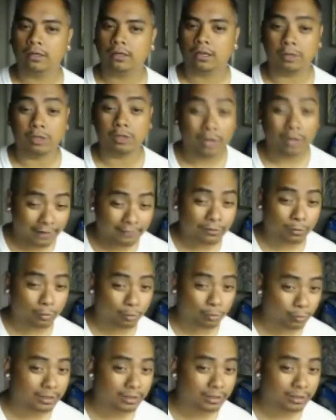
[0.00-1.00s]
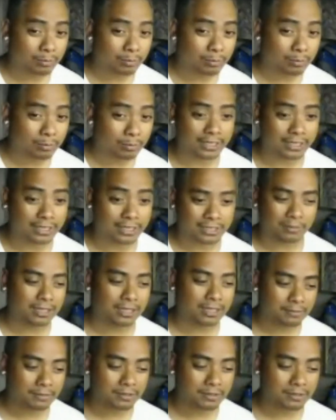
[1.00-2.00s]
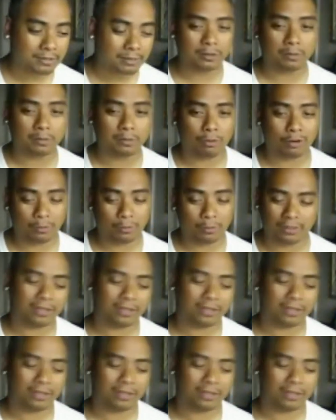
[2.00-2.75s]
I mean, you have to really press, and it becomes to the point where,